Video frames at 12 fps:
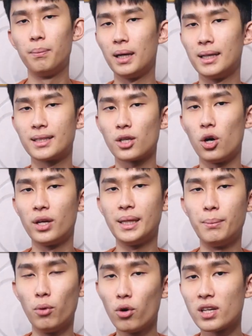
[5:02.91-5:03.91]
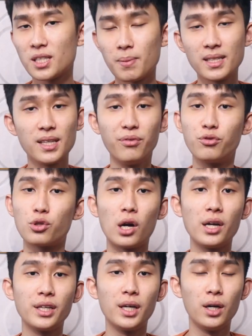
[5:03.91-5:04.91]
But on the more expensive
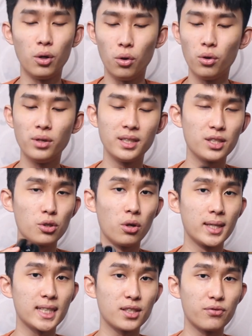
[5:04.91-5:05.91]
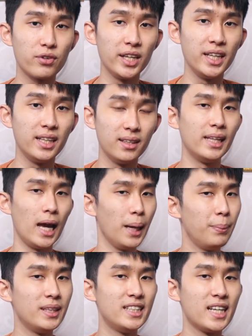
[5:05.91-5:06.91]
Tranya or this Onyx Free,
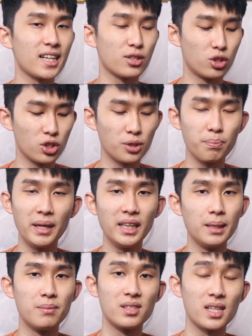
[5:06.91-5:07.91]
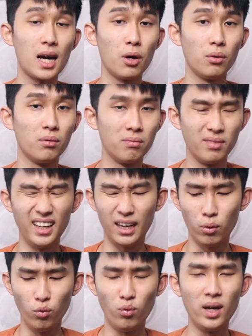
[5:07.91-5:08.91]
aptX just made them sound like
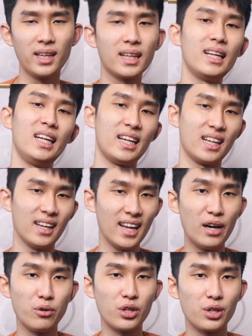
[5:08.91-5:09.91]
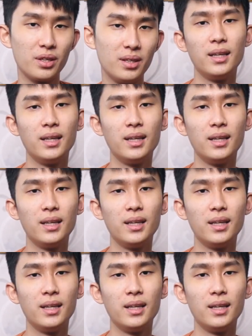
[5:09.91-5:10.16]
one click louder.